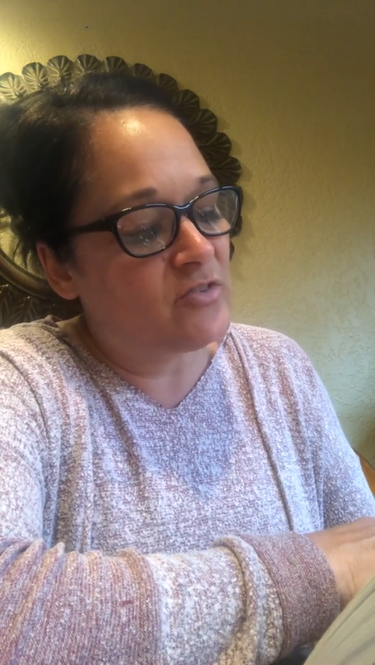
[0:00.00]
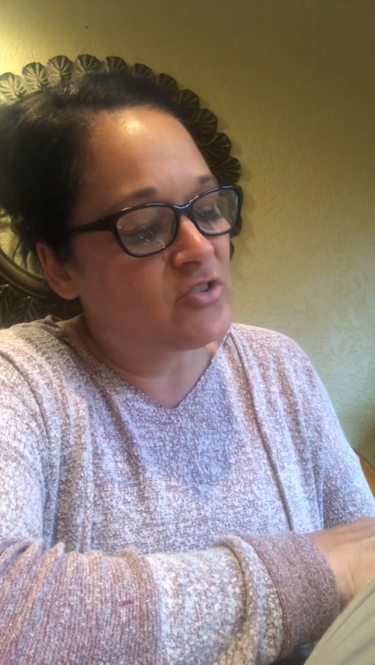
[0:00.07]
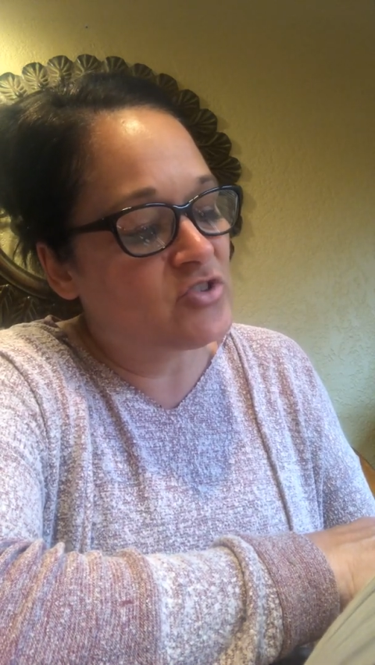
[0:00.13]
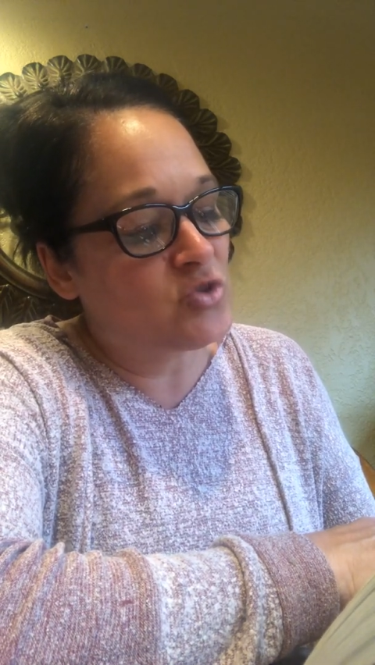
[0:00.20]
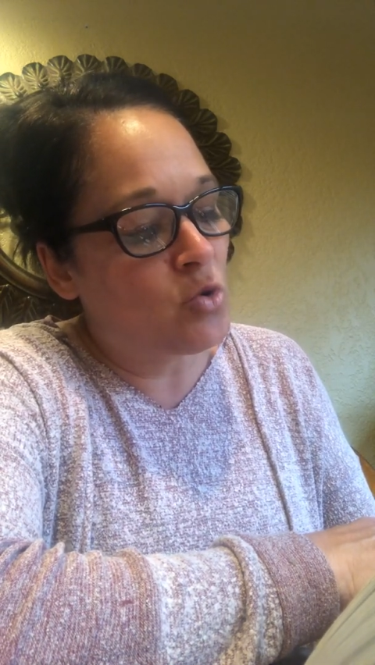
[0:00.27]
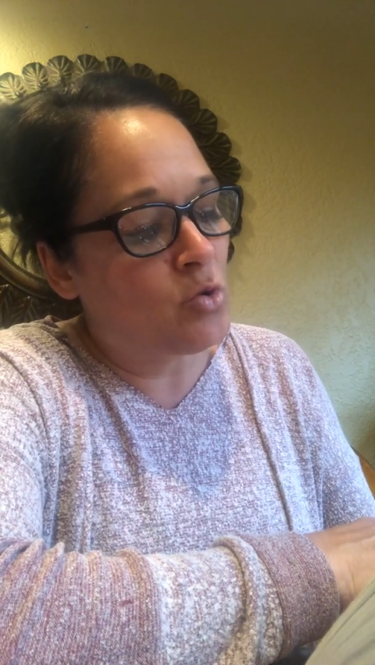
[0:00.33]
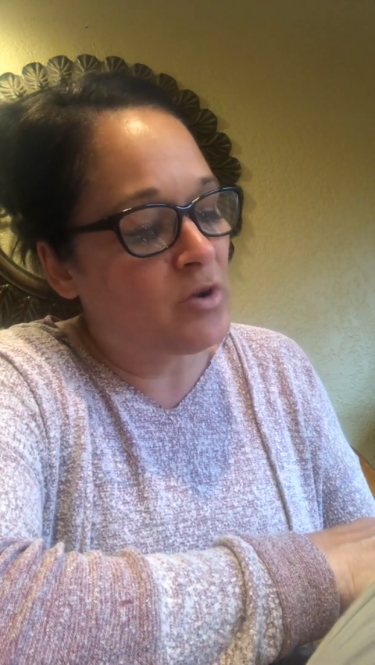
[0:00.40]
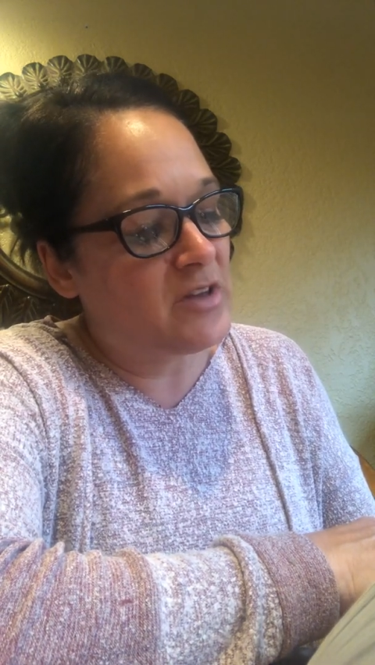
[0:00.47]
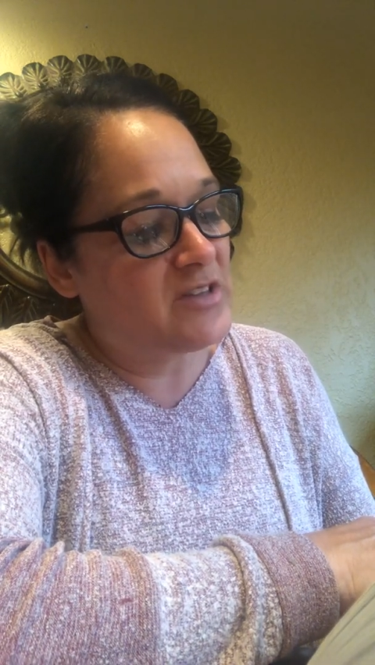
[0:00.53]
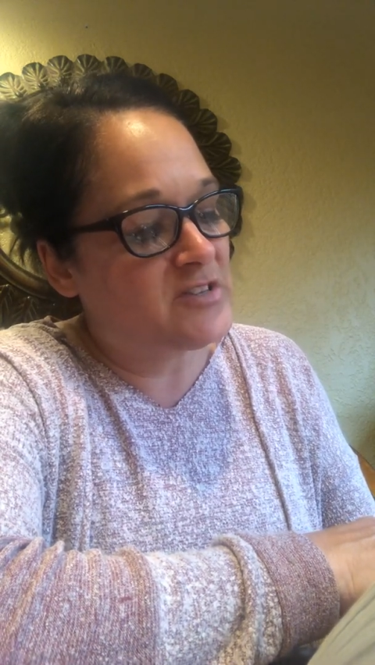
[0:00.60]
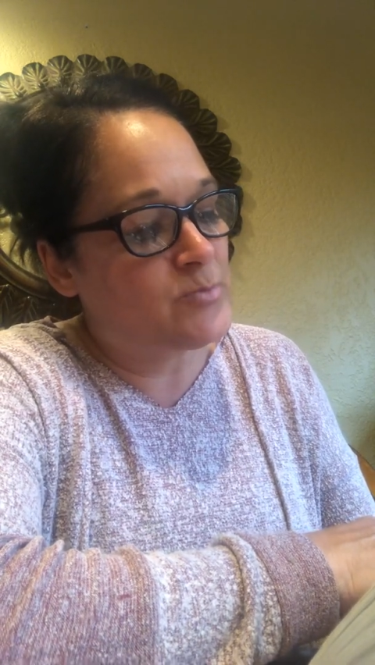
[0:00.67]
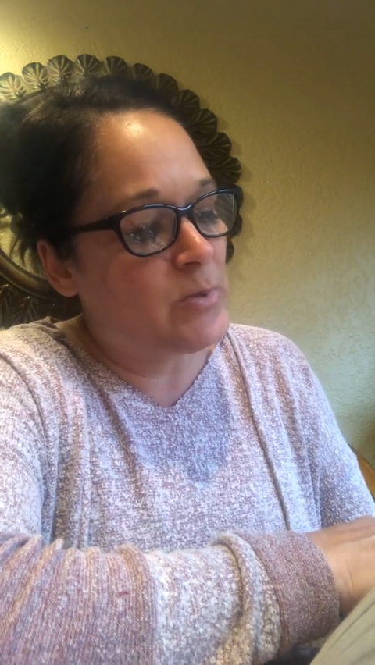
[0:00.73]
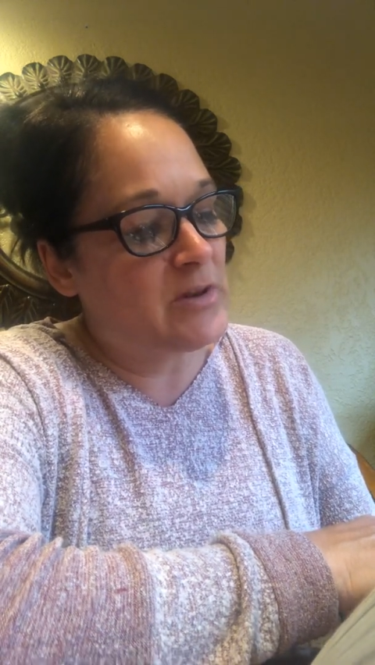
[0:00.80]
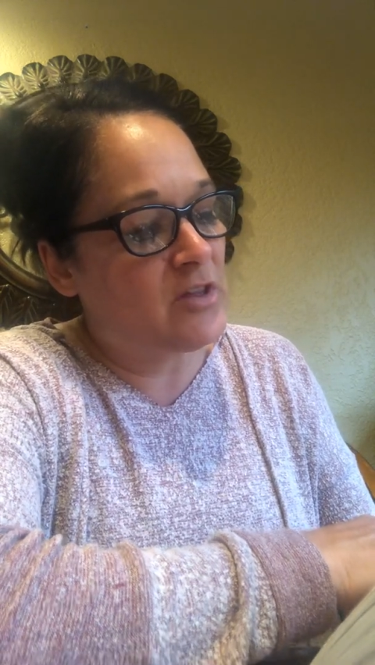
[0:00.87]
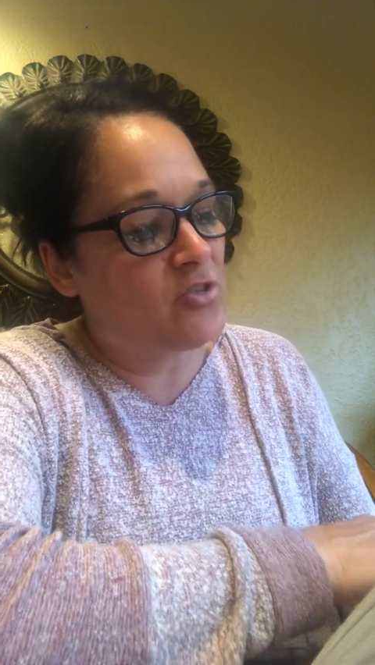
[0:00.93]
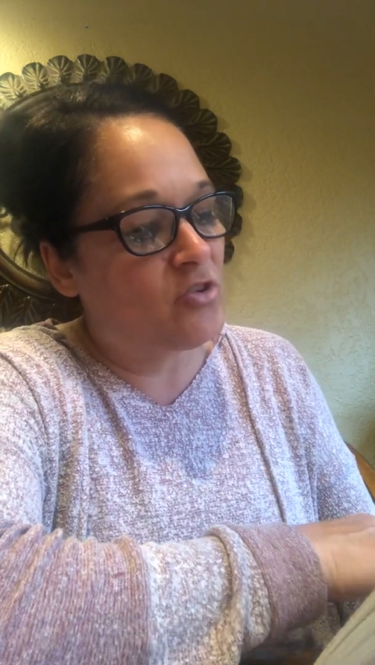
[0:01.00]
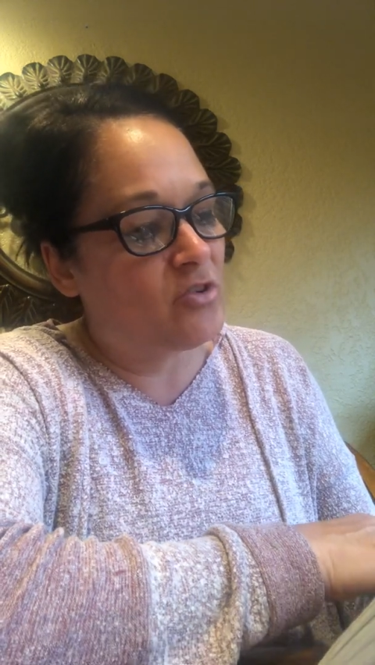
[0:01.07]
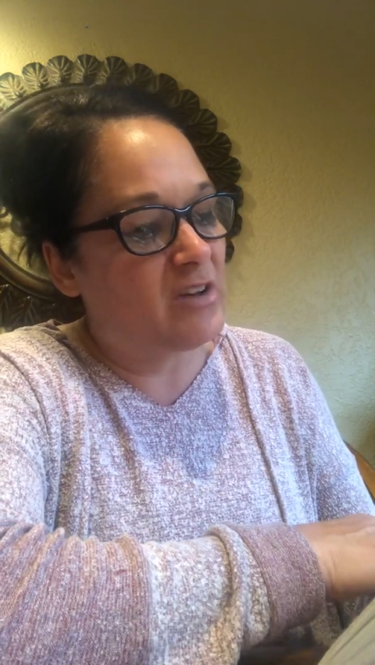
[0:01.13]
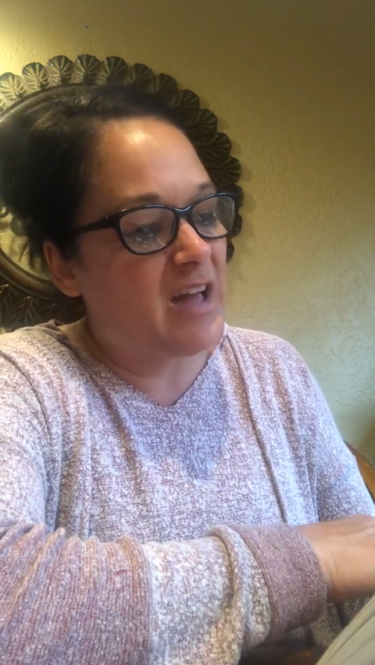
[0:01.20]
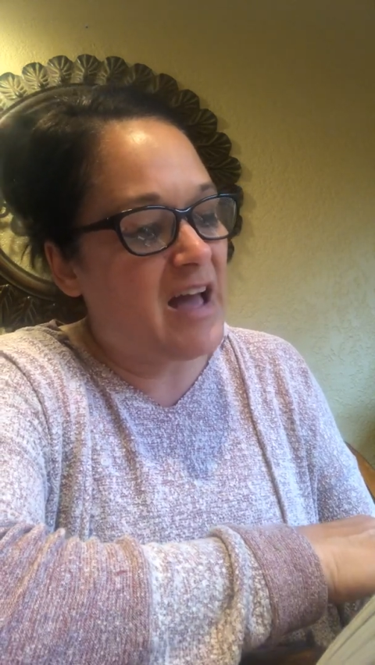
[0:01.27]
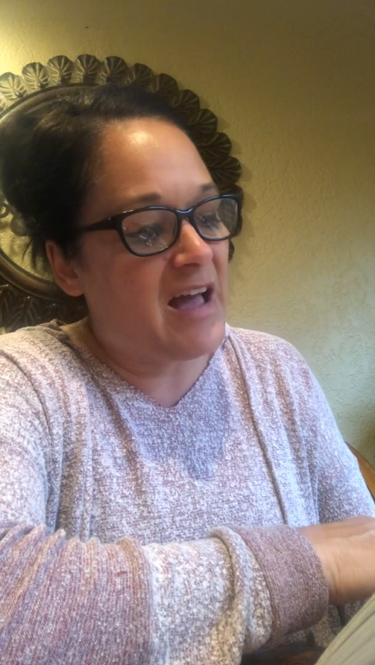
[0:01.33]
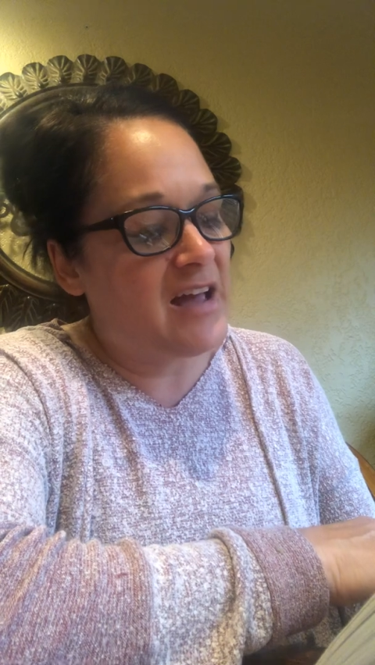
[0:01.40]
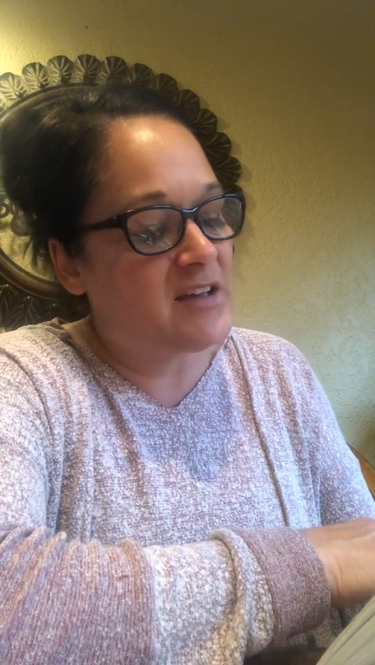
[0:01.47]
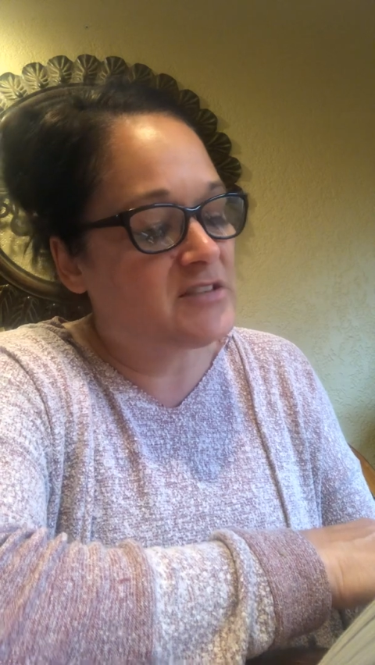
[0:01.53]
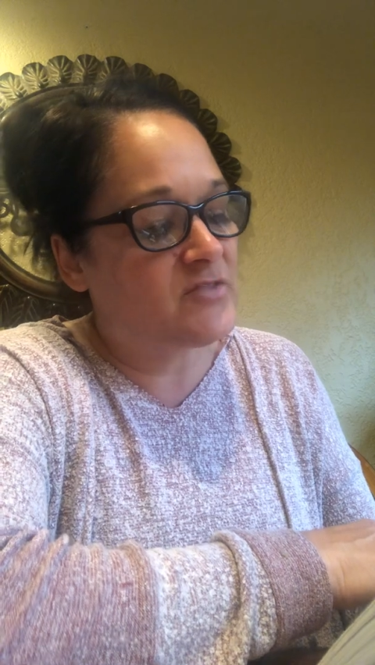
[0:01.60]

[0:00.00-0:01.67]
story, spinning their lies,